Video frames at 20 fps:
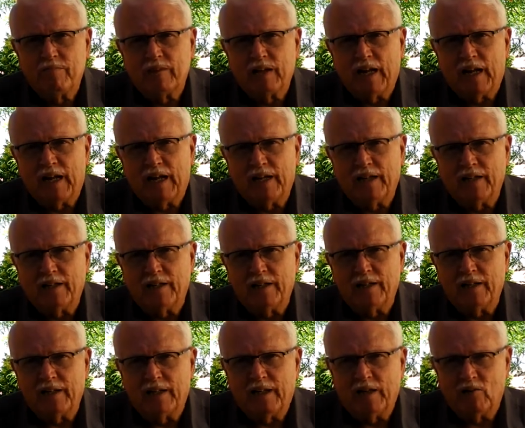
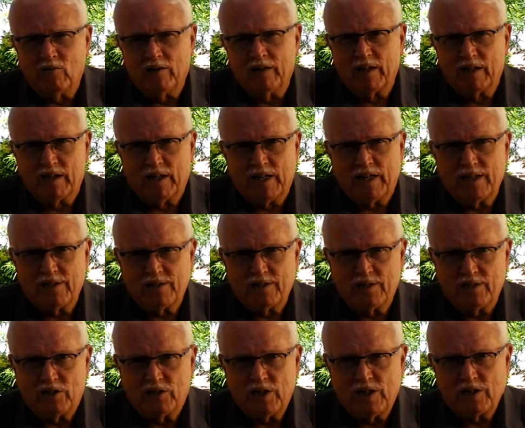and he
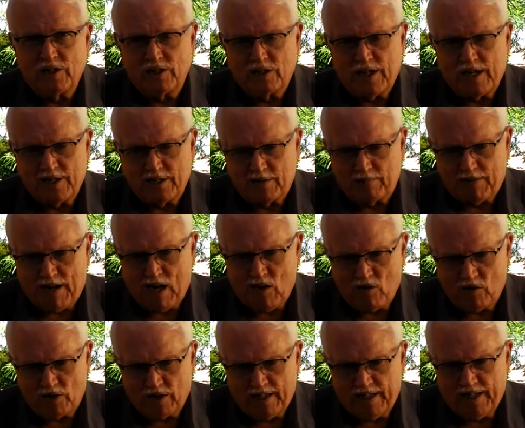realizes Jesus has the
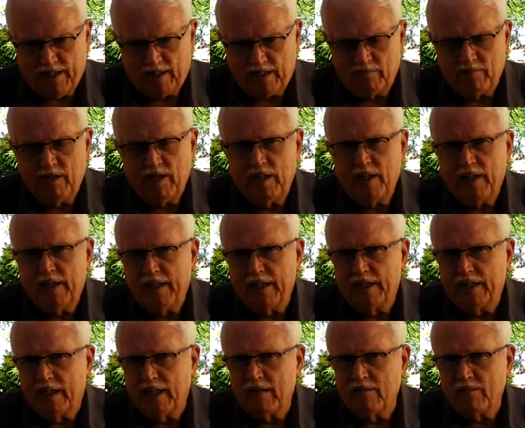power to heal him, he
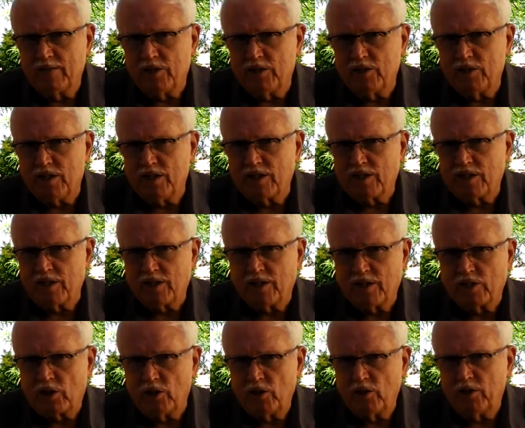comes to Jesus and he
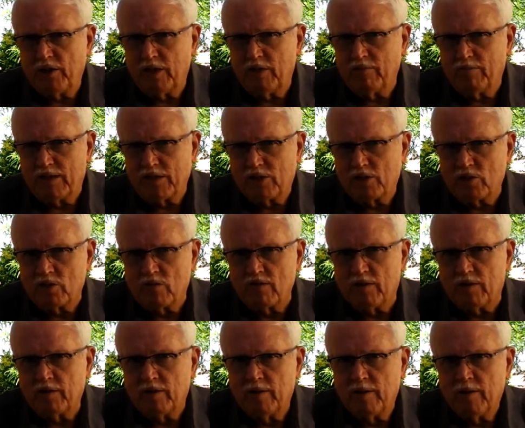says, "Could you heal my
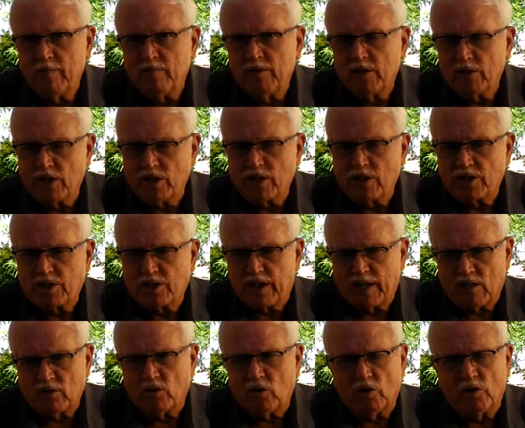servant?" Jesus said,
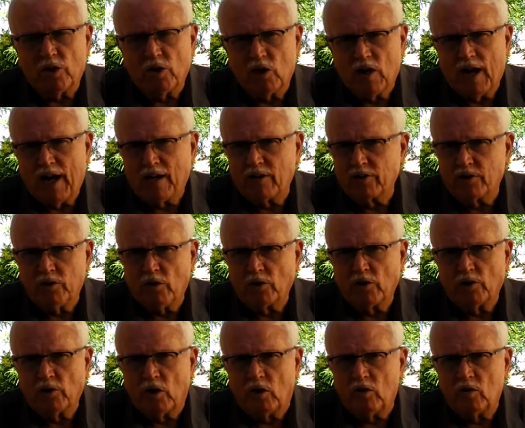"I'll go to your house." "No,
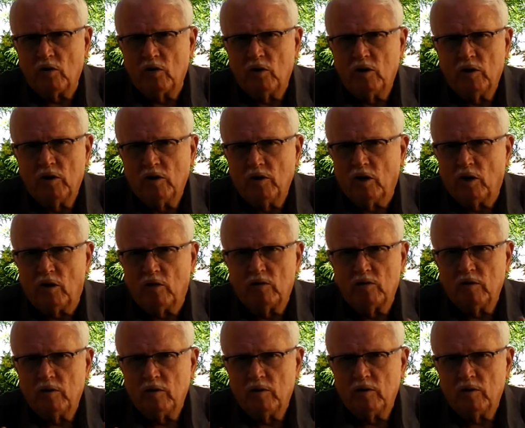no, no, no,
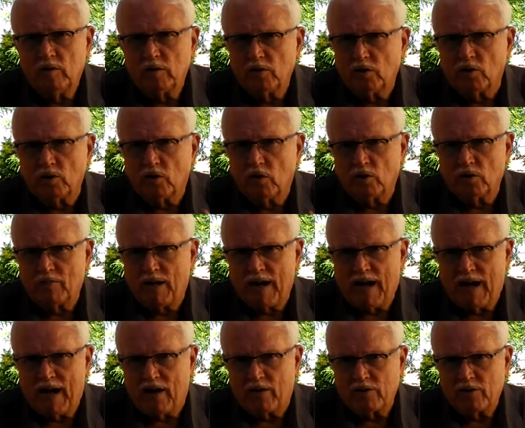don't go to my
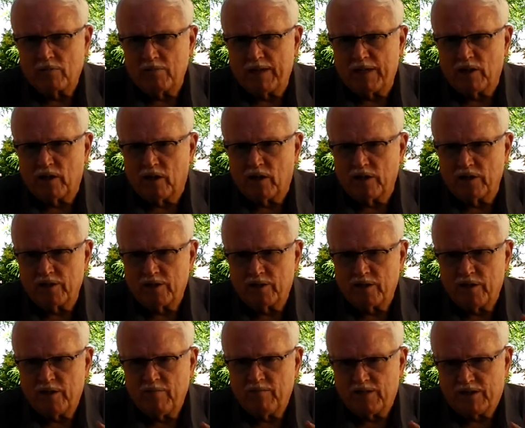house,
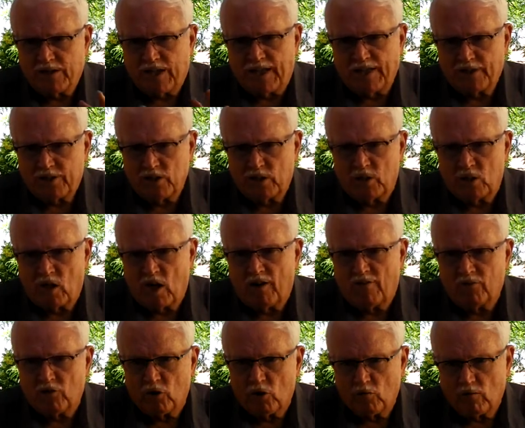because it's against the law
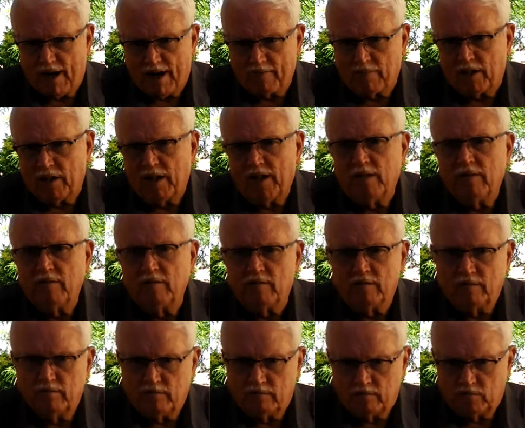for a rabbi,"
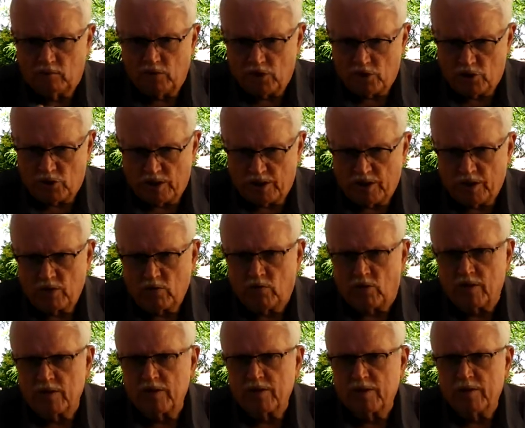which Jesus
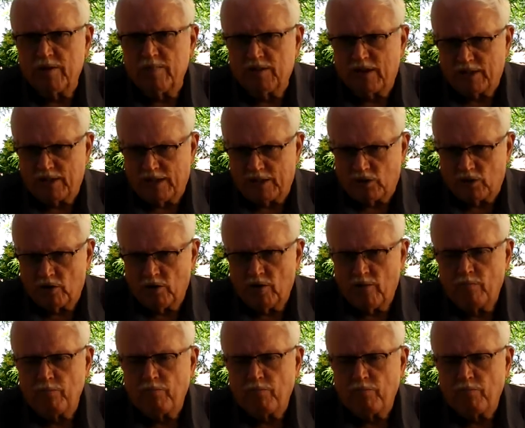was, a teacher,